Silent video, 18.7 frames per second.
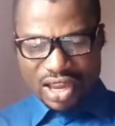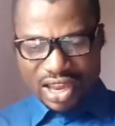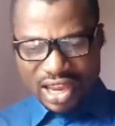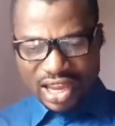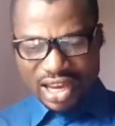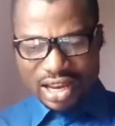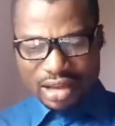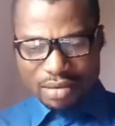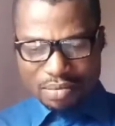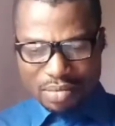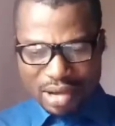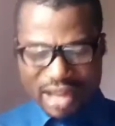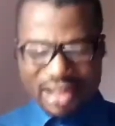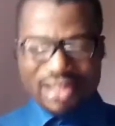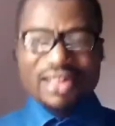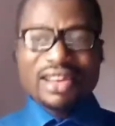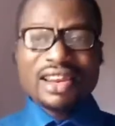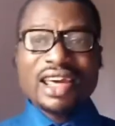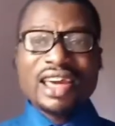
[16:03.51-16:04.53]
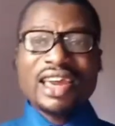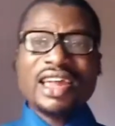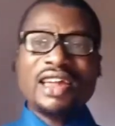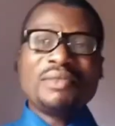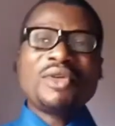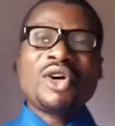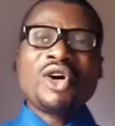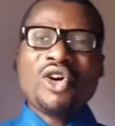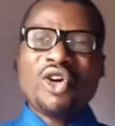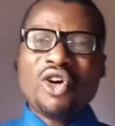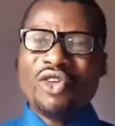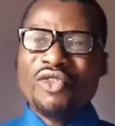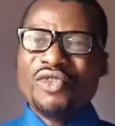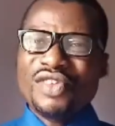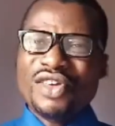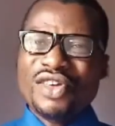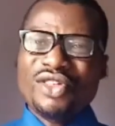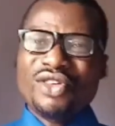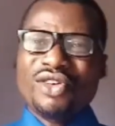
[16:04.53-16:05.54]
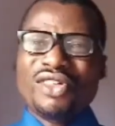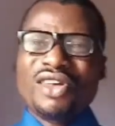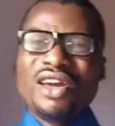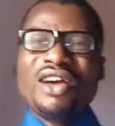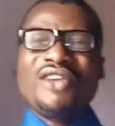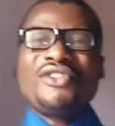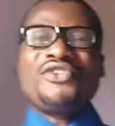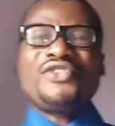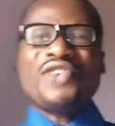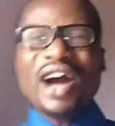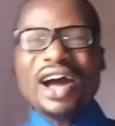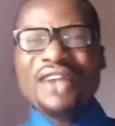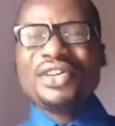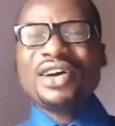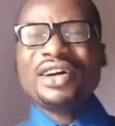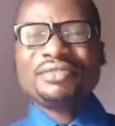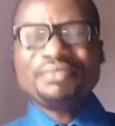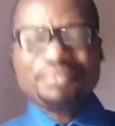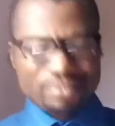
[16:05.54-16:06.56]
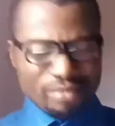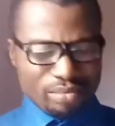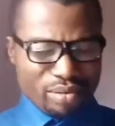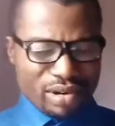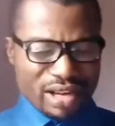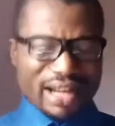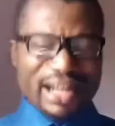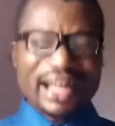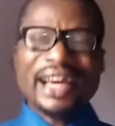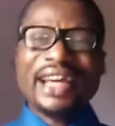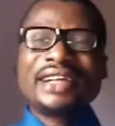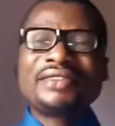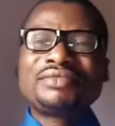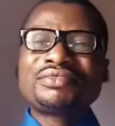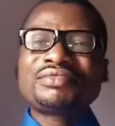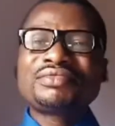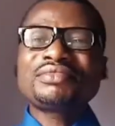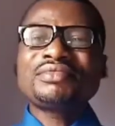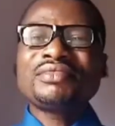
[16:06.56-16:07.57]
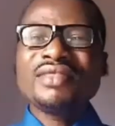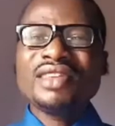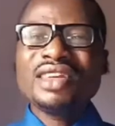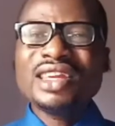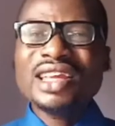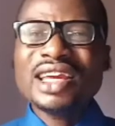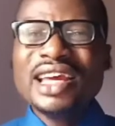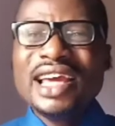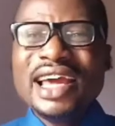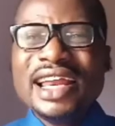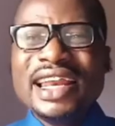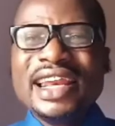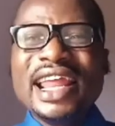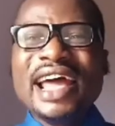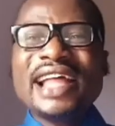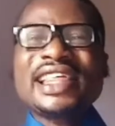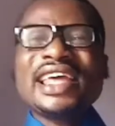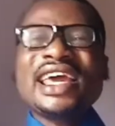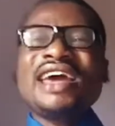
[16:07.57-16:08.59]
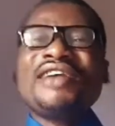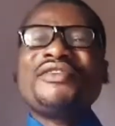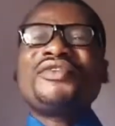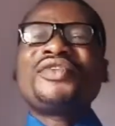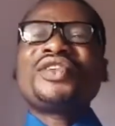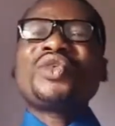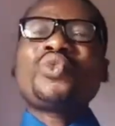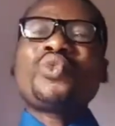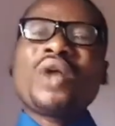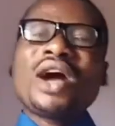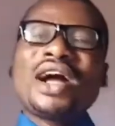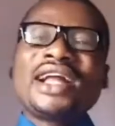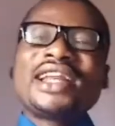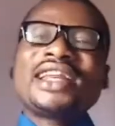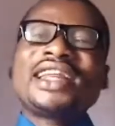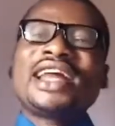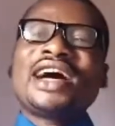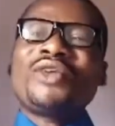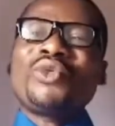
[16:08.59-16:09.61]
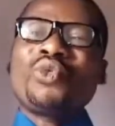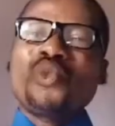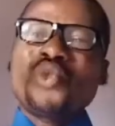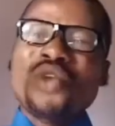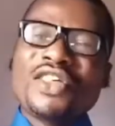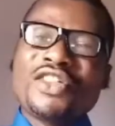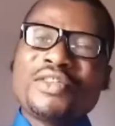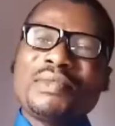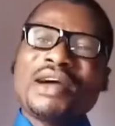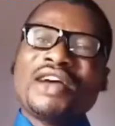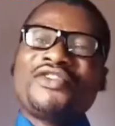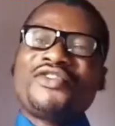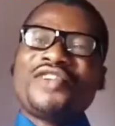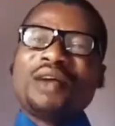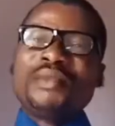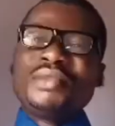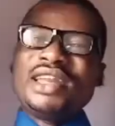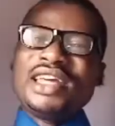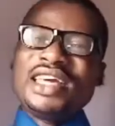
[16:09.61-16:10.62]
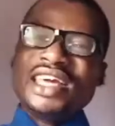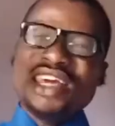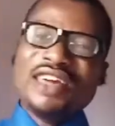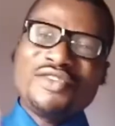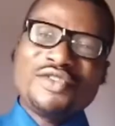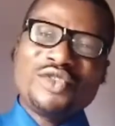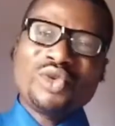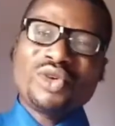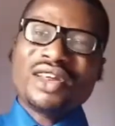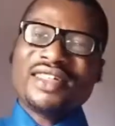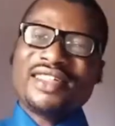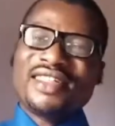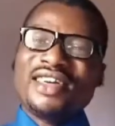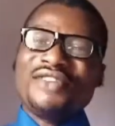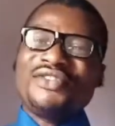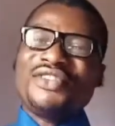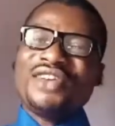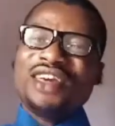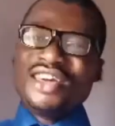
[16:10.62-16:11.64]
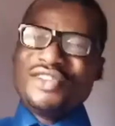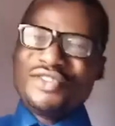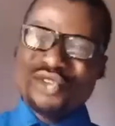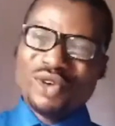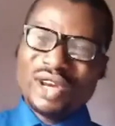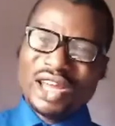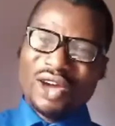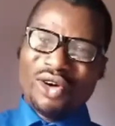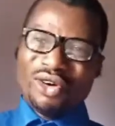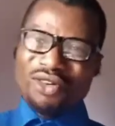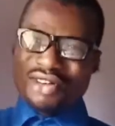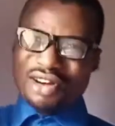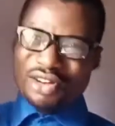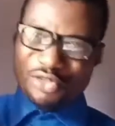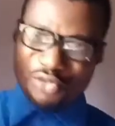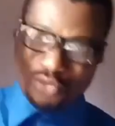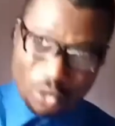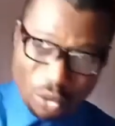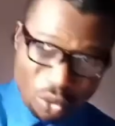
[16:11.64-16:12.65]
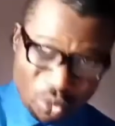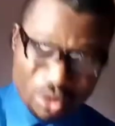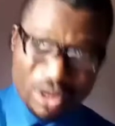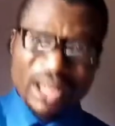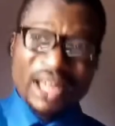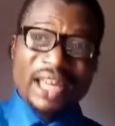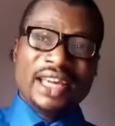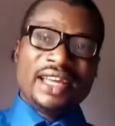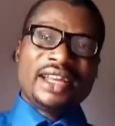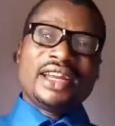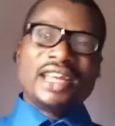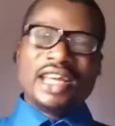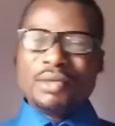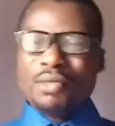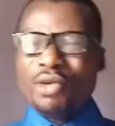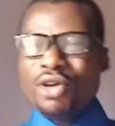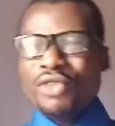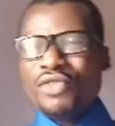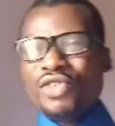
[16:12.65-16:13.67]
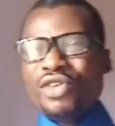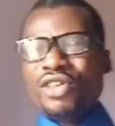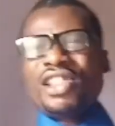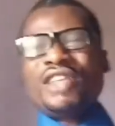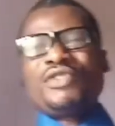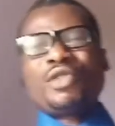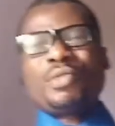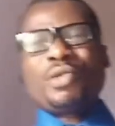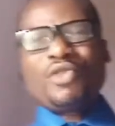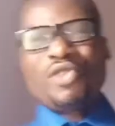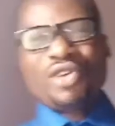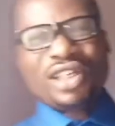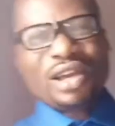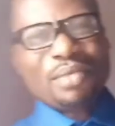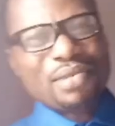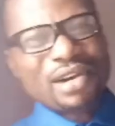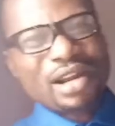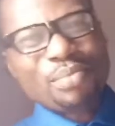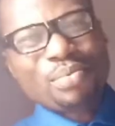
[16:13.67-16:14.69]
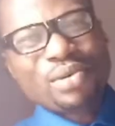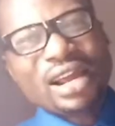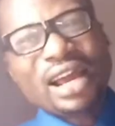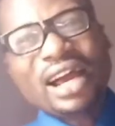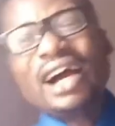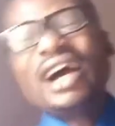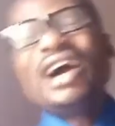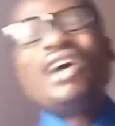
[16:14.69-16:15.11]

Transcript: In the mighty name of Jesus. Father, prayer 9. Let everyone that wish my family evil receive evil 100-fold. In the name of Jesus, lift up your voice and pray that prayer.